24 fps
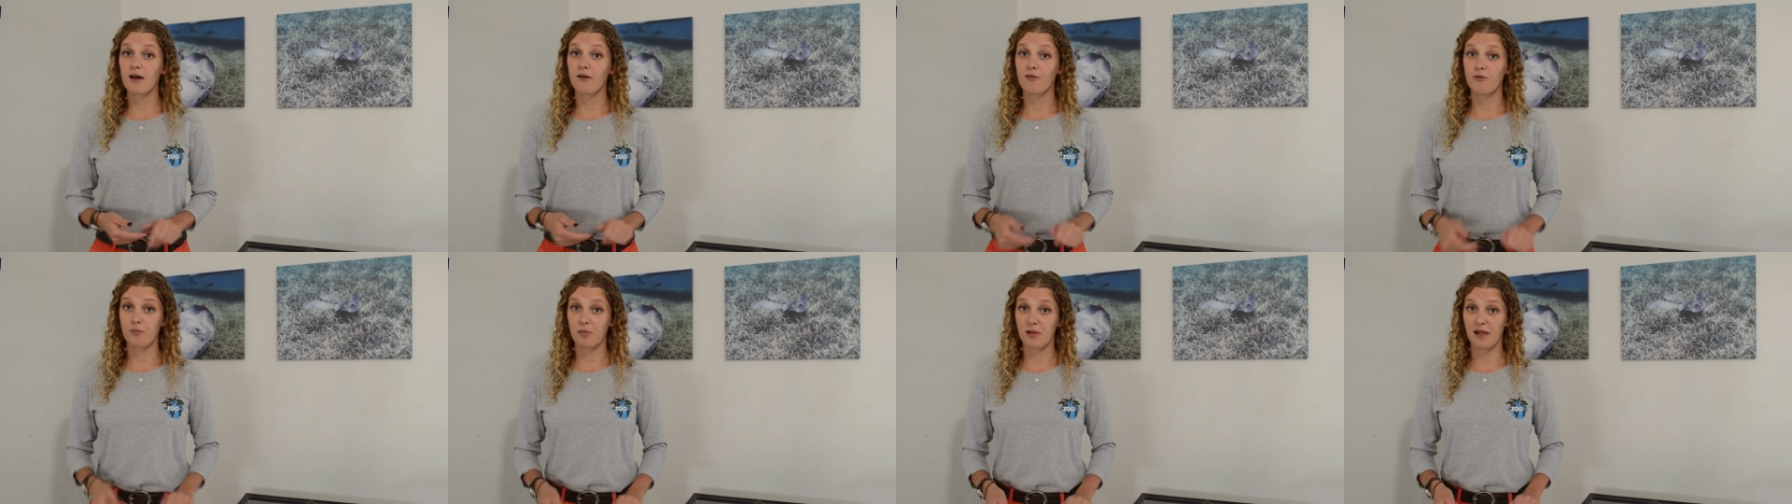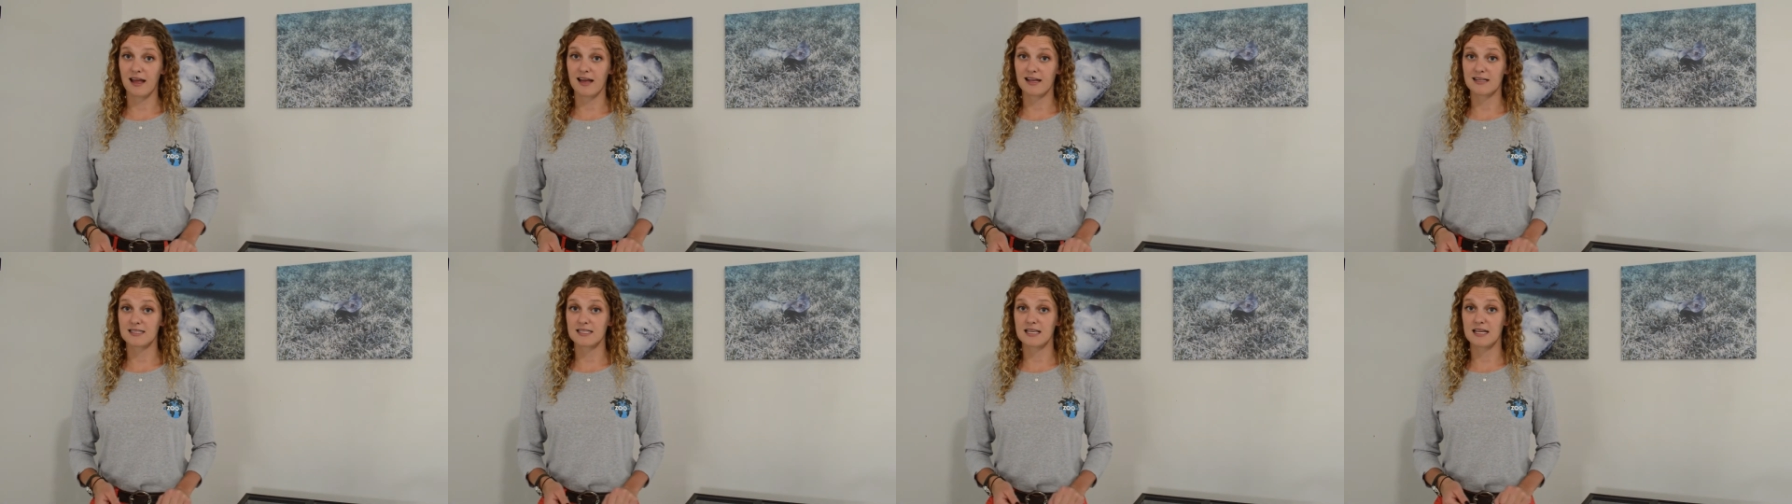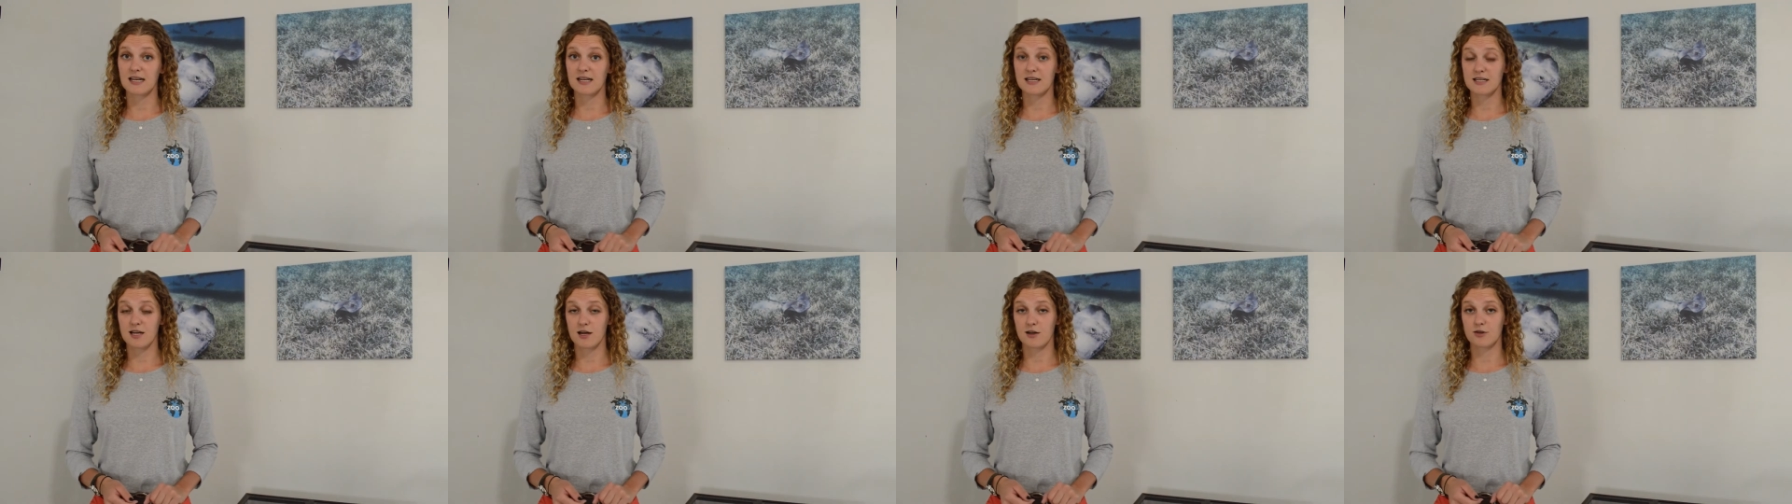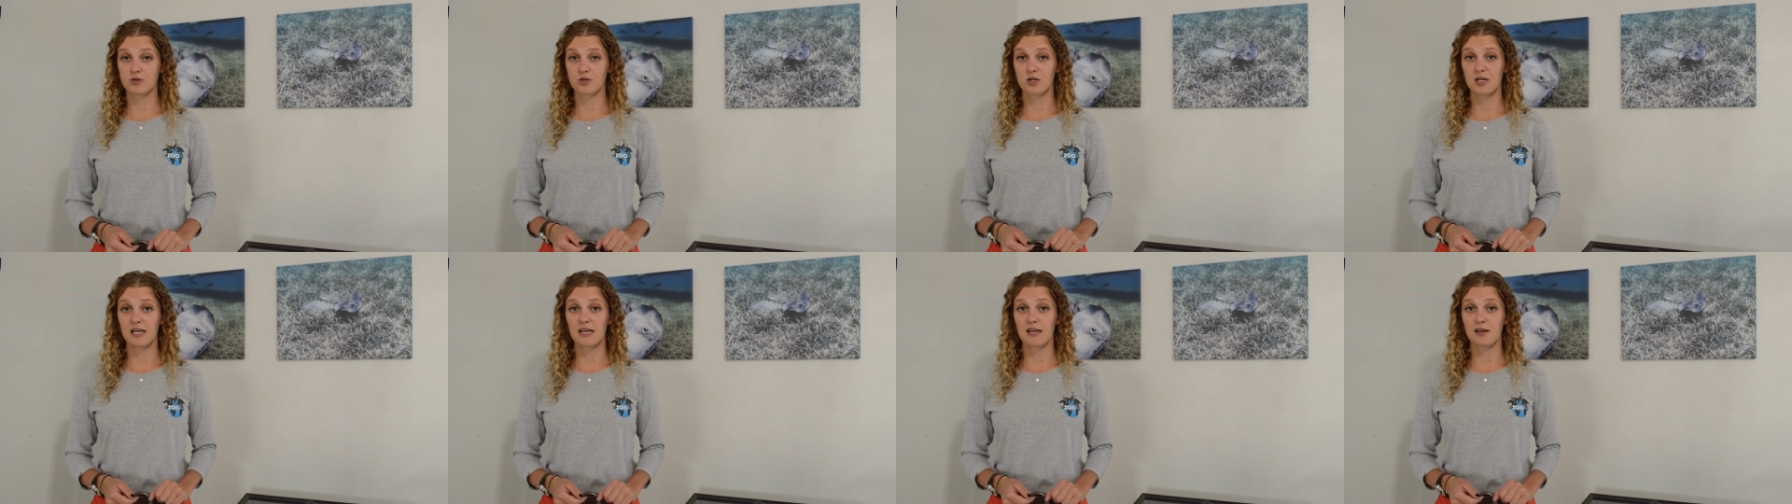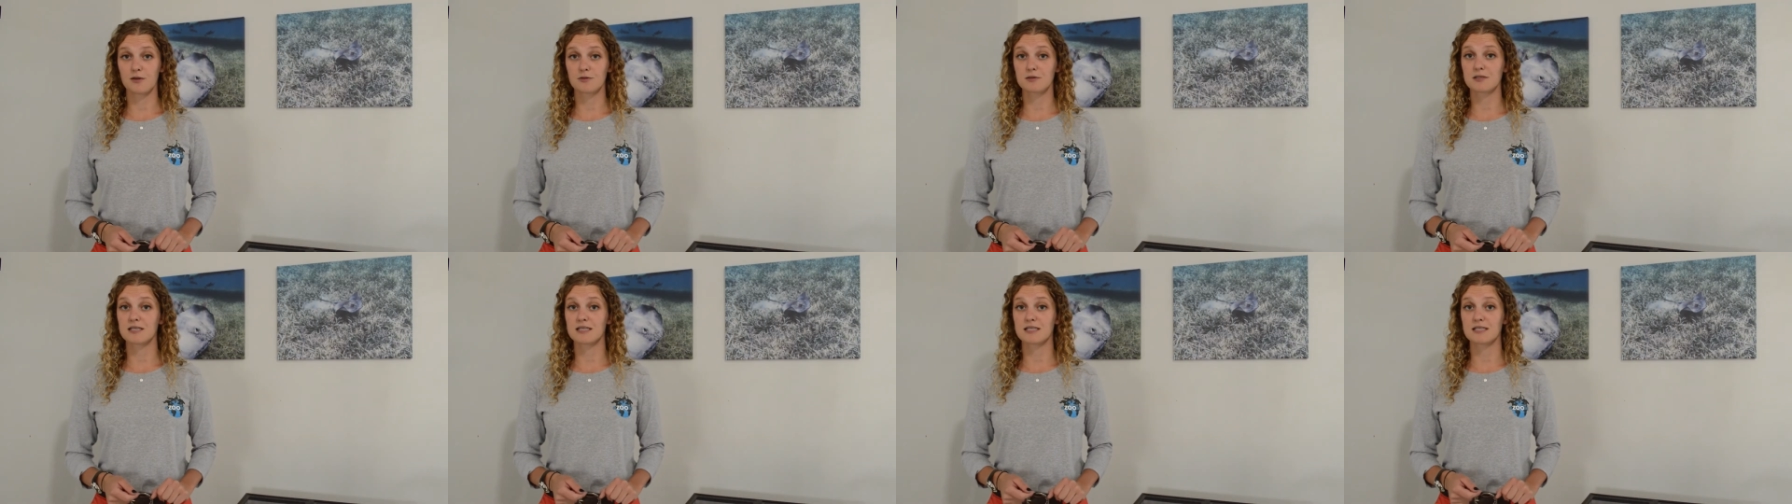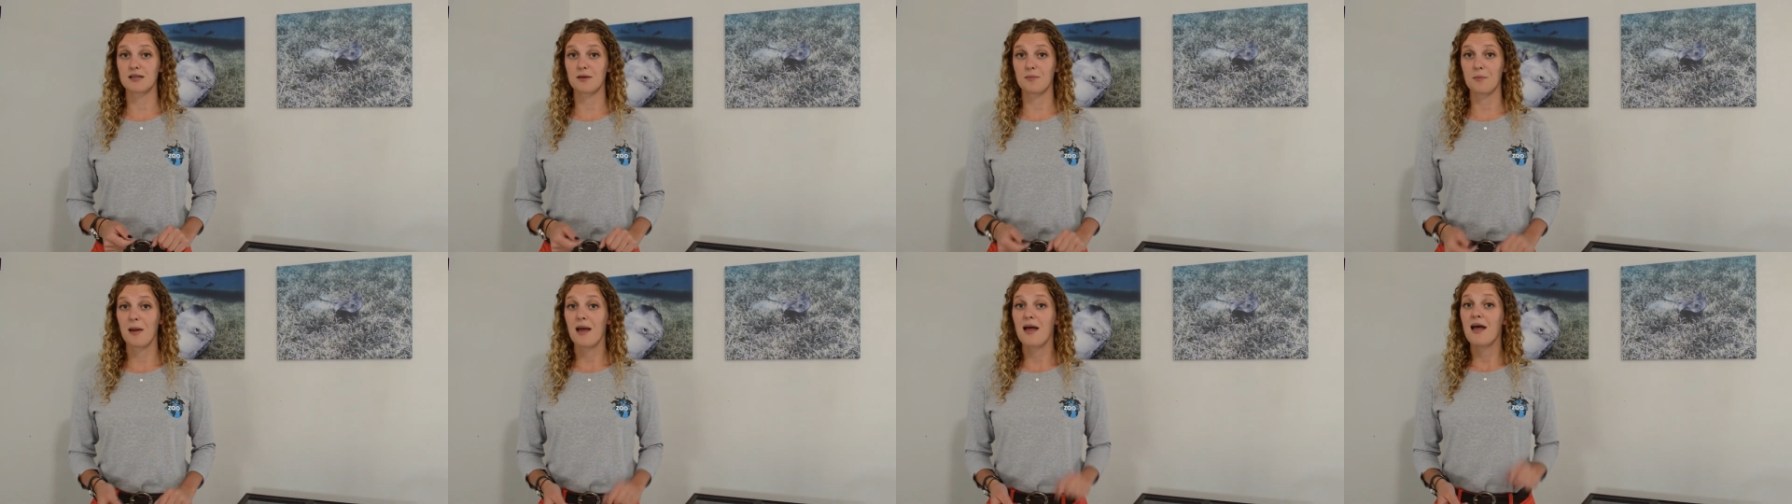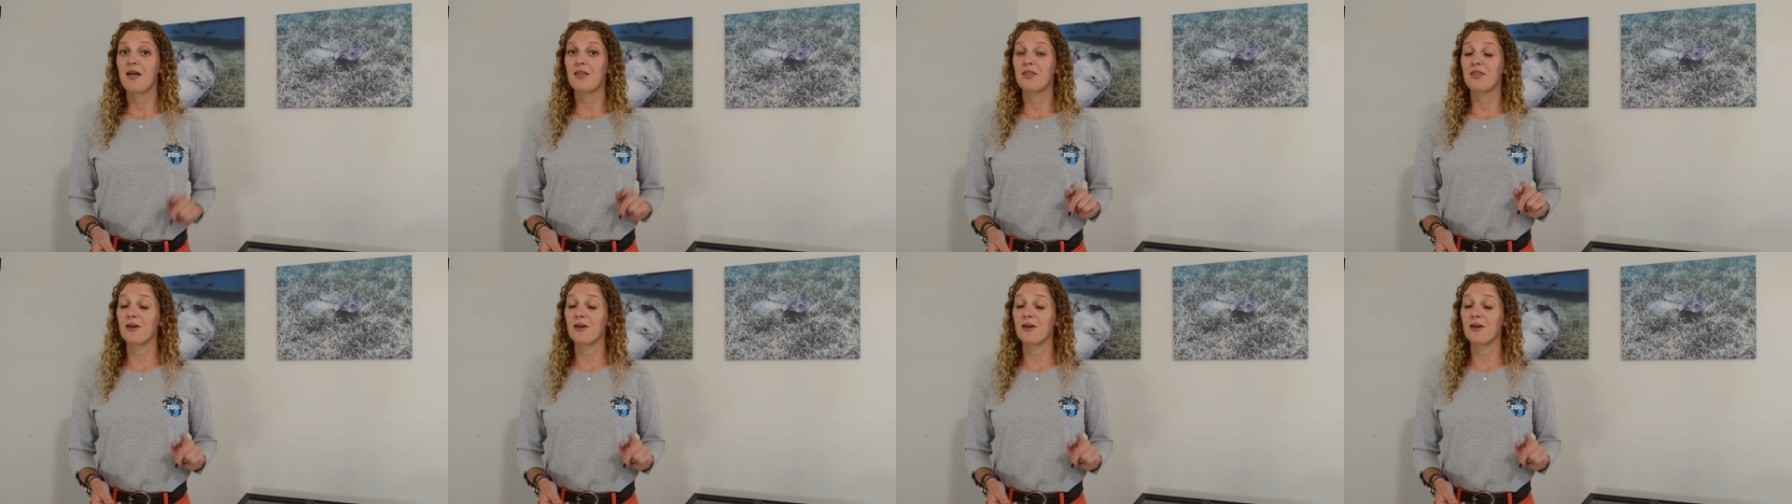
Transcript: of plants in a tundra ecosystem,